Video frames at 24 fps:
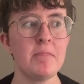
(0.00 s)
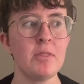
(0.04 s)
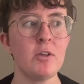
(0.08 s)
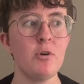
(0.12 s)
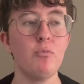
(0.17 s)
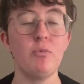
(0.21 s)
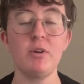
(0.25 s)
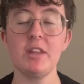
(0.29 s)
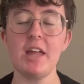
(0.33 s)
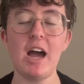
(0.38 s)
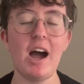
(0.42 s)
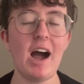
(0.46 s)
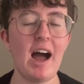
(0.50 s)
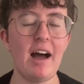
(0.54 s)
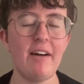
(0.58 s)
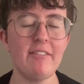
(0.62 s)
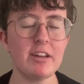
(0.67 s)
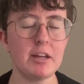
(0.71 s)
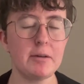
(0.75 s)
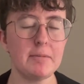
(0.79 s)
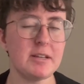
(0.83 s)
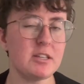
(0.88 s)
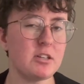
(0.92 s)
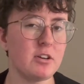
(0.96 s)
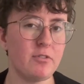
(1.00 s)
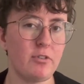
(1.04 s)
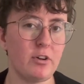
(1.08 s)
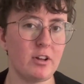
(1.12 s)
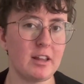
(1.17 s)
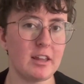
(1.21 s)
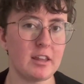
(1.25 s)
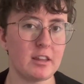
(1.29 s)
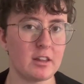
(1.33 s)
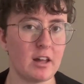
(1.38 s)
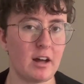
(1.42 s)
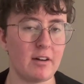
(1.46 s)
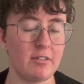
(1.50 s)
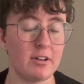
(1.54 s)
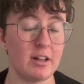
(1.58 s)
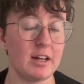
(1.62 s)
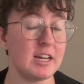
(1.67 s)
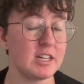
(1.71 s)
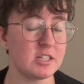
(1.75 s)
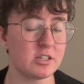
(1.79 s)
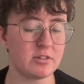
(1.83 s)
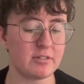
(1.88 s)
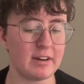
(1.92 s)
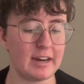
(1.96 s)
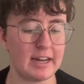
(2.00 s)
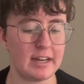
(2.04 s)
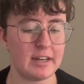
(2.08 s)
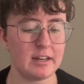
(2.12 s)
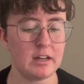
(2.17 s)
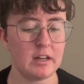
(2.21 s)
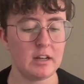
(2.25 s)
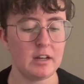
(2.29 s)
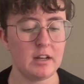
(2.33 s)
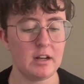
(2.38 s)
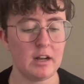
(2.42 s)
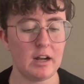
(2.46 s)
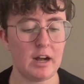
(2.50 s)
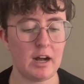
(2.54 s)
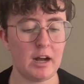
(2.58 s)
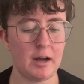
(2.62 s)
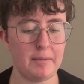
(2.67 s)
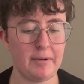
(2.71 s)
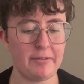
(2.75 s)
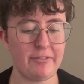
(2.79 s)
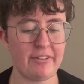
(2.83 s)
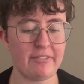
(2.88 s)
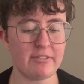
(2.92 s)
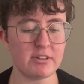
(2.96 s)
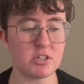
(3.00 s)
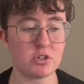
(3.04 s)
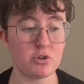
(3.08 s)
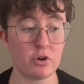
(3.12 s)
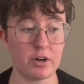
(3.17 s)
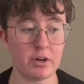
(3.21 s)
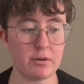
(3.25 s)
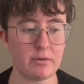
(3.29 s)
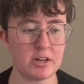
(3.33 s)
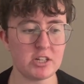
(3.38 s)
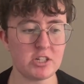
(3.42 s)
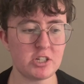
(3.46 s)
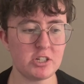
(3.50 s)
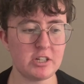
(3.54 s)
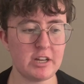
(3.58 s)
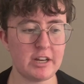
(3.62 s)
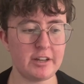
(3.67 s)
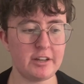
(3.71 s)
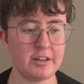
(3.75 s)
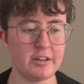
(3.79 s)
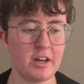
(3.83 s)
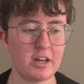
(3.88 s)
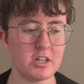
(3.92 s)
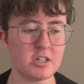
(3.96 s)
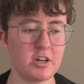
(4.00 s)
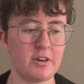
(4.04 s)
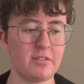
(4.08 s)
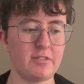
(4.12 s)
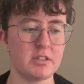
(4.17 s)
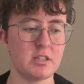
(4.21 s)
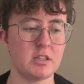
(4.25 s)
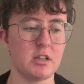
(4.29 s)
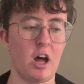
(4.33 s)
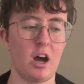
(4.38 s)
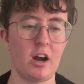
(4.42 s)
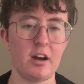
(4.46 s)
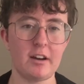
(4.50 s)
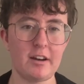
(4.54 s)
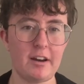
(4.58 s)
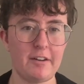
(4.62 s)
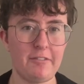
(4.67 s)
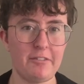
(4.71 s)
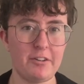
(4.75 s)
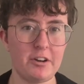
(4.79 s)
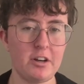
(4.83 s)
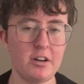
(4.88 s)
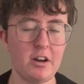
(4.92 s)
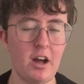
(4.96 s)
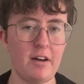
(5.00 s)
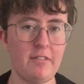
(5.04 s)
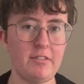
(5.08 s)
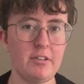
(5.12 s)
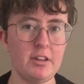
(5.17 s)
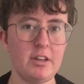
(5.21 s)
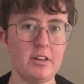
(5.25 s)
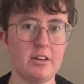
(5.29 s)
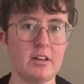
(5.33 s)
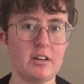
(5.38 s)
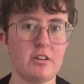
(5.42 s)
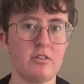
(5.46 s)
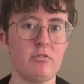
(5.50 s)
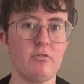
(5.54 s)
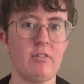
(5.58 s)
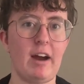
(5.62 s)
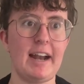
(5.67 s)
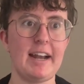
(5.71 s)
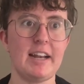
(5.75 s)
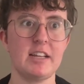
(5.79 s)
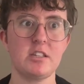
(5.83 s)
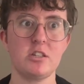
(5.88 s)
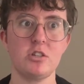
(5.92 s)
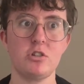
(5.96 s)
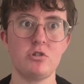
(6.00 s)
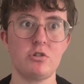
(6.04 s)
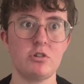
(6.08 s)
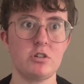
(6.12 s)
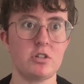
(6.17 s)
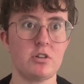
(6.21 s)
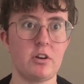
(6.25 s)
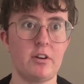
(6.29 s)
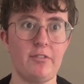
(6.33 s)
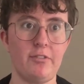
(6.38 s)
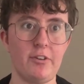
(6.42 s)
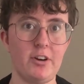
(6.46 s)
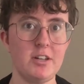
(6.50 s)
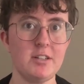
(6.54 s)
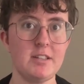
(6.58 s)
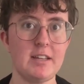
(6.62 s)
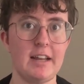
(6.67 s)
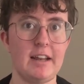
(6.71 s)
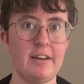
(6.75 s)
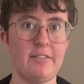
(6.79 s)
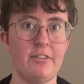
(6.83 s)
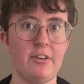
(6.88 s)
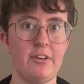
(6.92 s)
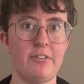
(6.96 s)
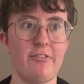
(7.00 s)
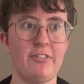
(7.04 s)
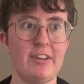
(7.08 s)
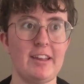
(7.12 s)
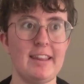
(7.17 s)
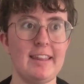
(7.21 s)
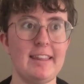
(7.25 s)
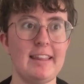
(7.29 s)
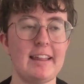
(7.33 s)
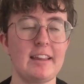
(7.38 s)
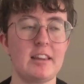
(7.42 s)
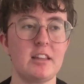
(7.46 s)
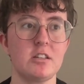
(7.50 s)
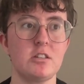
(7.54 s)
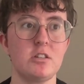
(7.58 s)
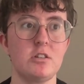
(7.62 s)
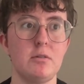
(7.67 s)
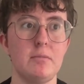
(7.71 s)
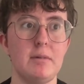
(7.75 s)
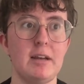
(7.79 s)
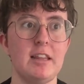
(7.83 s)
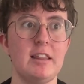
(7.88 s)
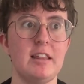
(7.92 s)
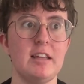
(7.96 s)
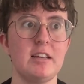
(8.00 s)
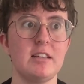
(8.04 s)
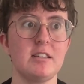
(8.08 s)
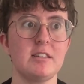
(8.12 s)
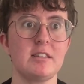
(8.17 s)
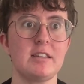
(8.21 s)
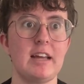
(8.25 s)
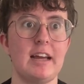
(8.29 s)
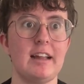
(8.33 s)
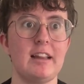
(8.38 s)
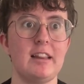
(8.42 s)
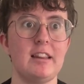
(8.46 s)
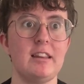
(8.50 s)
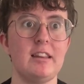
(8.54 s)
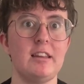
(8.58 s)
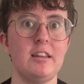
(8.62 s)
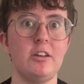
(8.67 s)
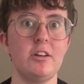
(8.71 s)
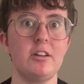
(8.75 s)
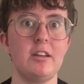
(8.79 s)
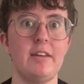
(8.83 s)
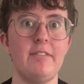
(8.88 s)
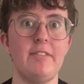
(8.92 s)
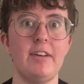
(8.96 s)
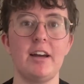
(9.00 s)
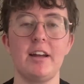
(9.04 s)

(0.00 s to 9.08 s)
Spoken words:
without having to commit to a full-length novel. It's great. If you have a story question and you're not sure if it's long enough for a novel, you can write it as a short story first. And if you're feeling like there's too many things like you're leaving